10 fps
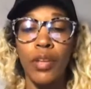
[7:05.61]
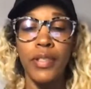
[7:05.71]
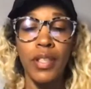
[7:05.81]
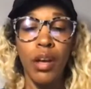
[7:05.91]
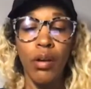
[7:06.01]

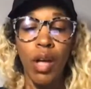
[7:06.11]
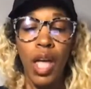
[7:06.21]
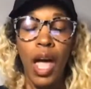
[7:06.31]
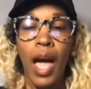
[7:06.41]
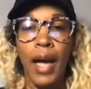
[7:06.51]
So
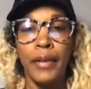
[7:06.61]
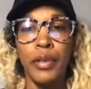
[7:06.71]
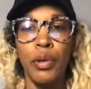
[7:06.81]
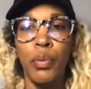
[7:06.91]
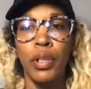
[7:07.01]
I
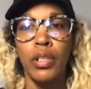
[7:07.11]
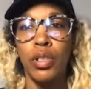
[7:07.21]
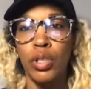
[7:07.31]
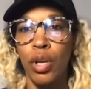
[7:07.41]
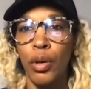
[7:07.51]
do want to
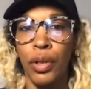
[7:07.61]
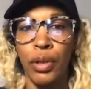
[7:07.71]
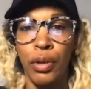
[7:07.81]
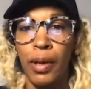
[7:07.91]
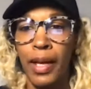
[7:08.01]
show
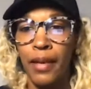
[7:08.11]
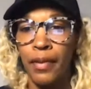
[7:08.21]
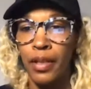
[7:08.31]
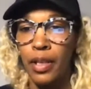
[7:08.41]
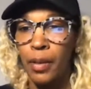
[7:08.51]
you, I have
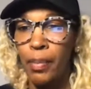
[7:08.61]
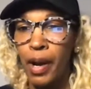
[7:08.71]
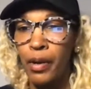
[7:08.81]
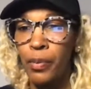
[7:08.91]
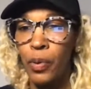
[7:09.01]
a
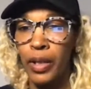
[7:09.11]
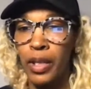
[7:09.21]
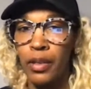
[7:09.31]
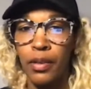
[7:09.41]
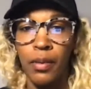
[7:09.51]
PowerPoint
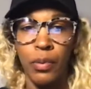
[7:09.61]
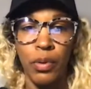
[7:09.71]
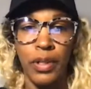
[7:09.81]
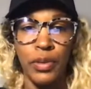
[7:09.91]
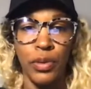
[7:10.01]
here. I'm
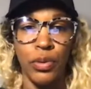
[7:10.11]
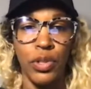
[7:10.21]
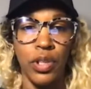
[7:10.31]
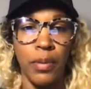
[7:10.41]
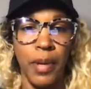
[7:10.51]
going to
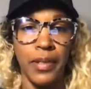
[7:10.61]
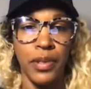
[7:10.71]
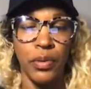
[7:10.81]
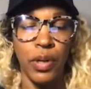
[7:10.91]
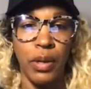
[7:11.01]
share my
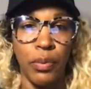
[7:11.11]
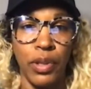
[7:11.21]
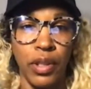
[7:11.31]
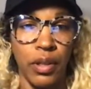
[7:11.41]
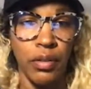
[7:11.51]
screen
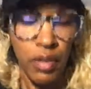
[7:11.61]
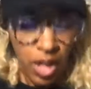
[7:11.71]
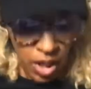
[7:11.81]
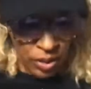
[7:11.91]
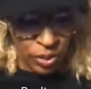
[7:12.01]
with you
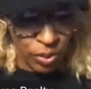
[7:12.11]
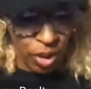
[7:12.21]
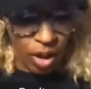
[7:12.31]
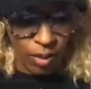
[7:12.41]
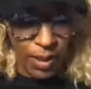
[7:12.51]
to
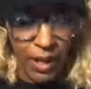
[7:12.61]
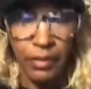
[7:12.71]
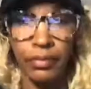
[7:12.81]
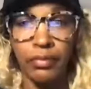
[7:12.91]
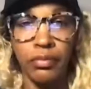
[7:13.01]
talk
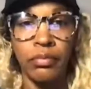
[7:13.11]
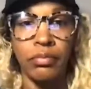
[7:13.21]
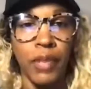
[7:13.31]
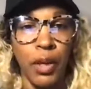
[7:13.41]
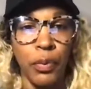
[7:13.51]
about
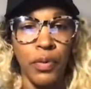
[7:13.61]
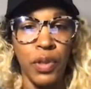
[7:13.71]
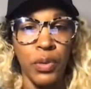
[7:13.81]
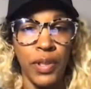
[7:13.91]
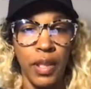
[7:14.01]
and
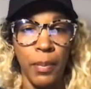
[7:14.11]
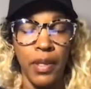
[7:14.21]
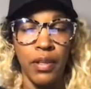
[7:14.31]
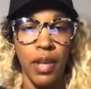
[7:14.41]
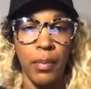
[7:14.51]
review some of
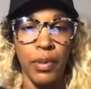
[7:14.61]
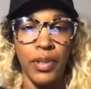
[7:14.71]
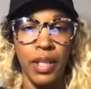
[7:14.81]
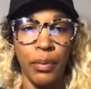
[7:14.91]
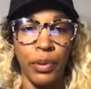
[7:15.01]
the
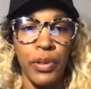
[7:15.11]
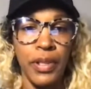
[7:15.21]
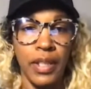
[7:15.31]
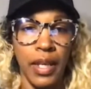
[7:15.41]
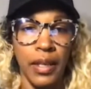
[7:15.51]
numbers that we're
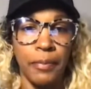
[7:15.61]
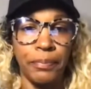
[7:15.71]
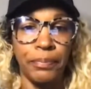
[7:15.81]
seeing.